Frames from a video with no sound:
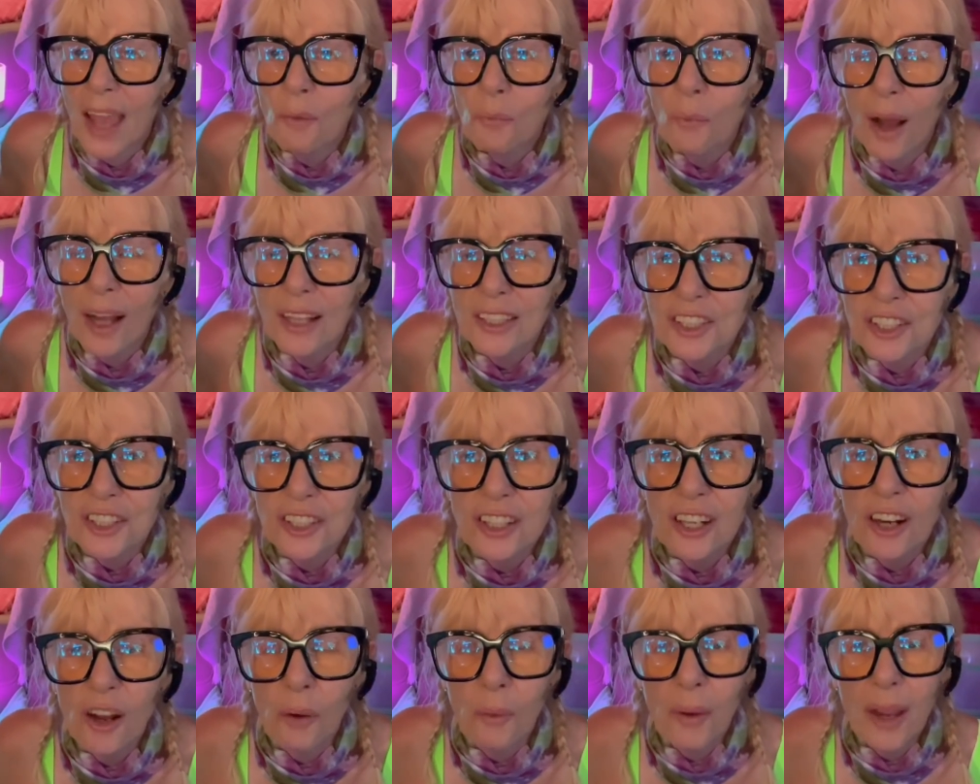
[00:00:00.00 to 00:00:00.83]
want to
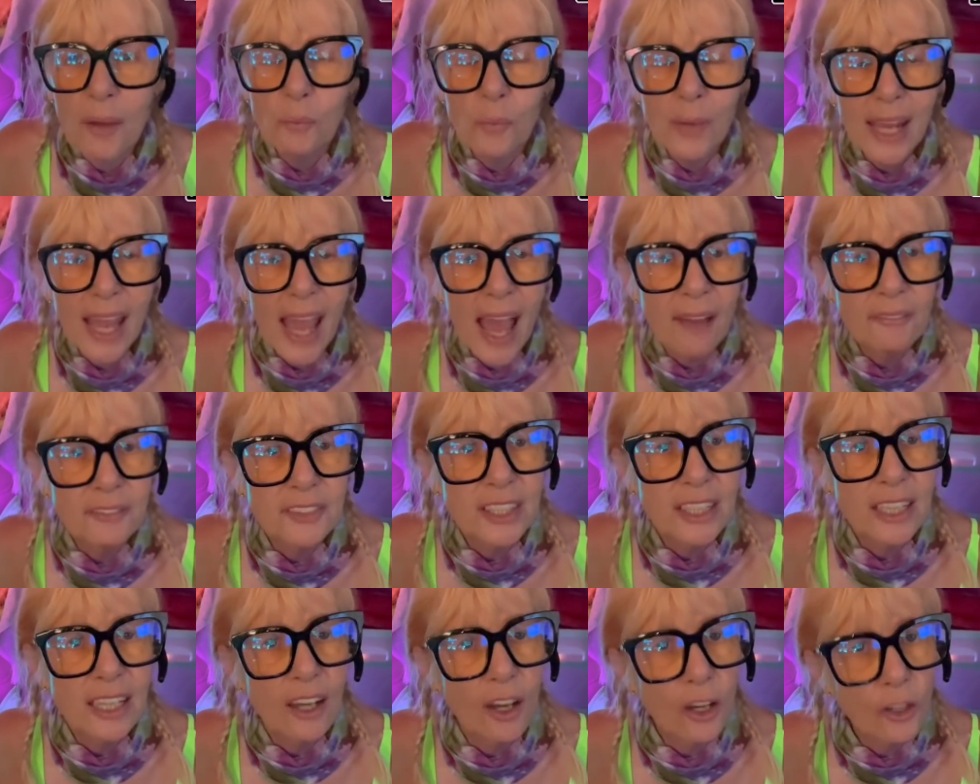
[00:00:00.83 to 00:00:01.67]
know, and we have
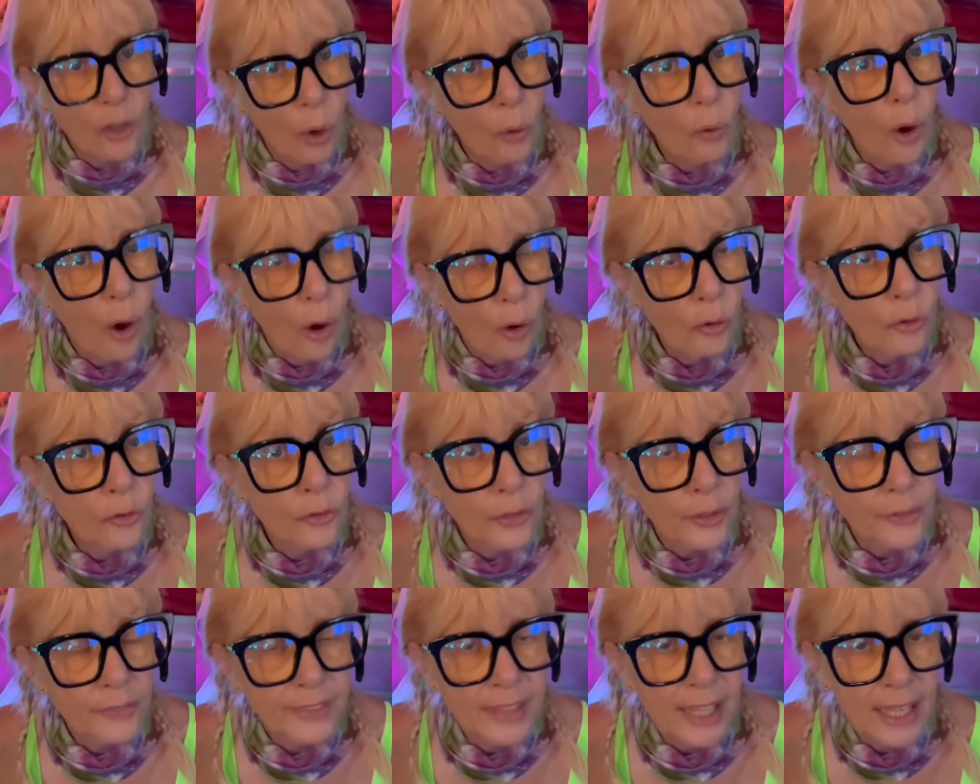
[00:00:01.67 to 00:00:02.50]
to go
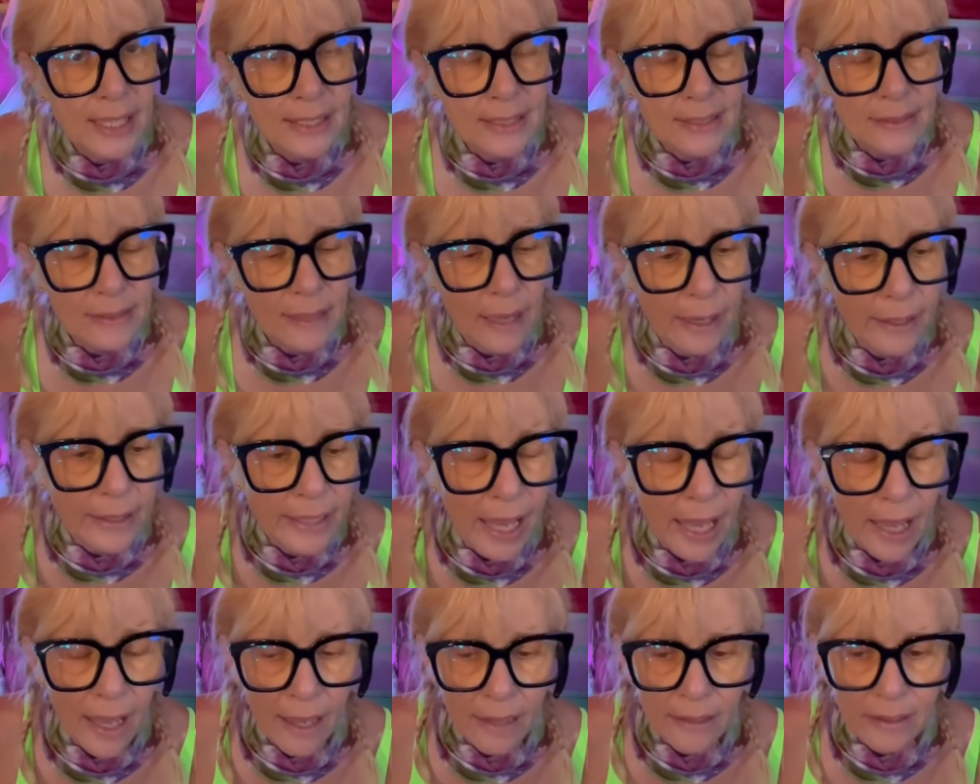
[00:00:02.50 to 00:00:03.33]
over things
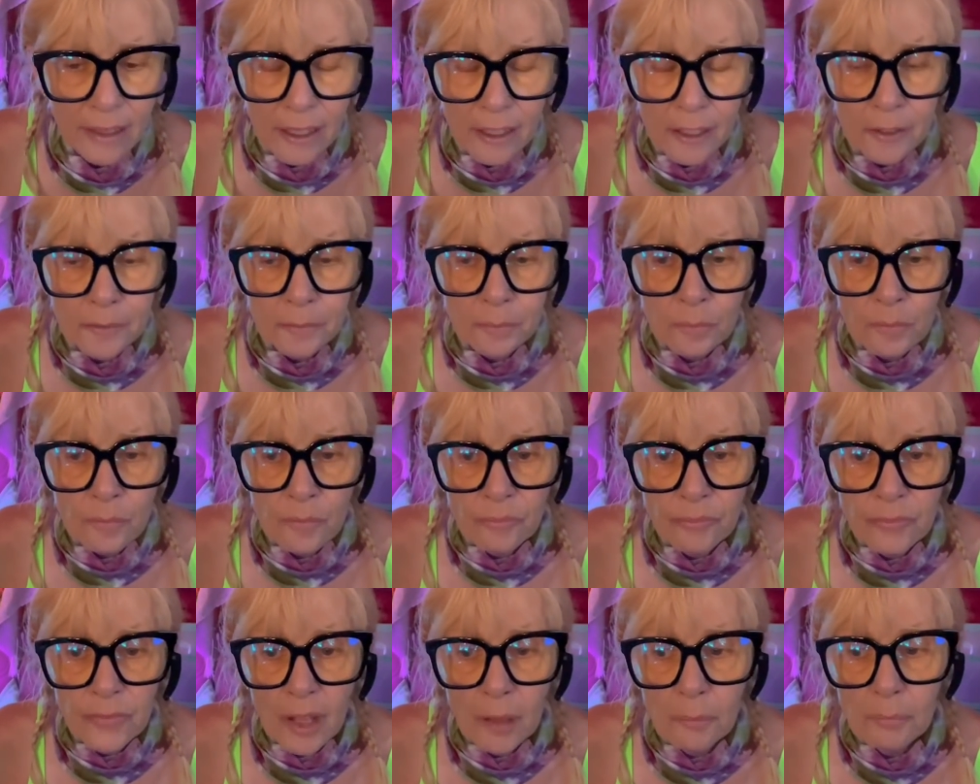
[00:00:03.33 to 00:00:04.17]
again,
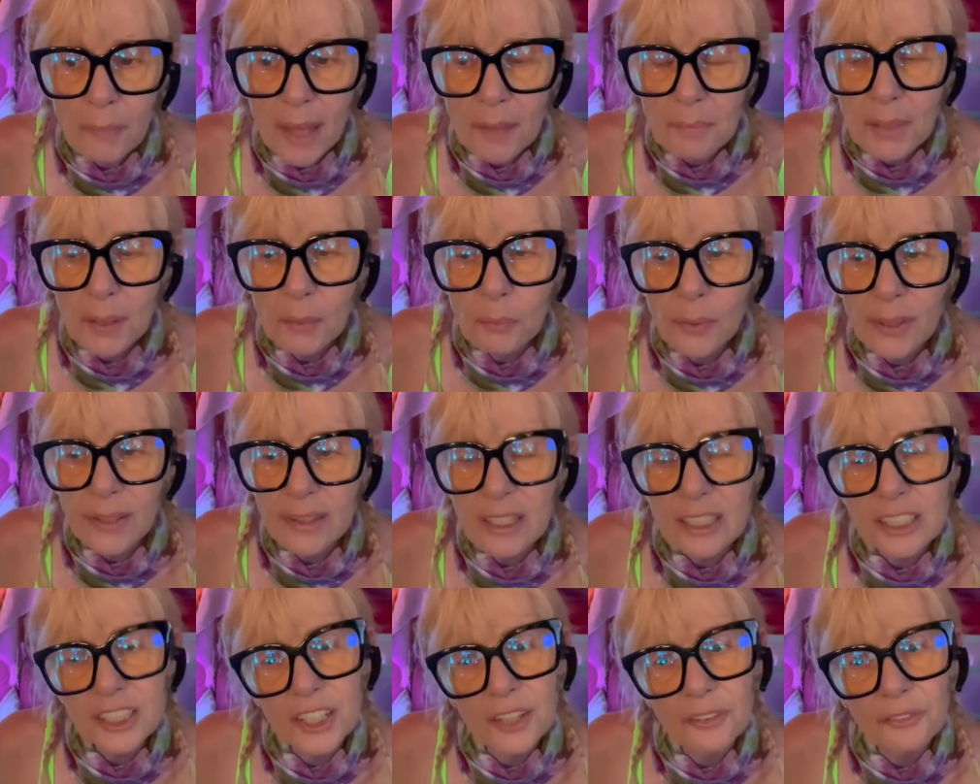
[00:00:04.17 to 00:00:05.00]
maybe with
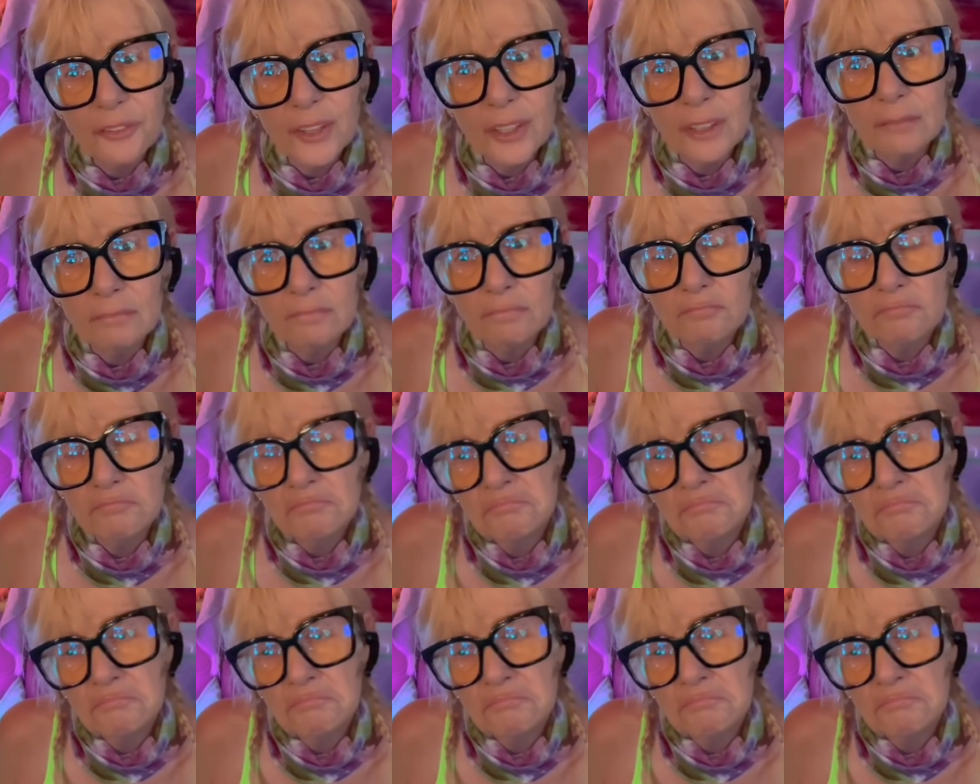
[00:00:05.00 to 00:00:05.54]
a different,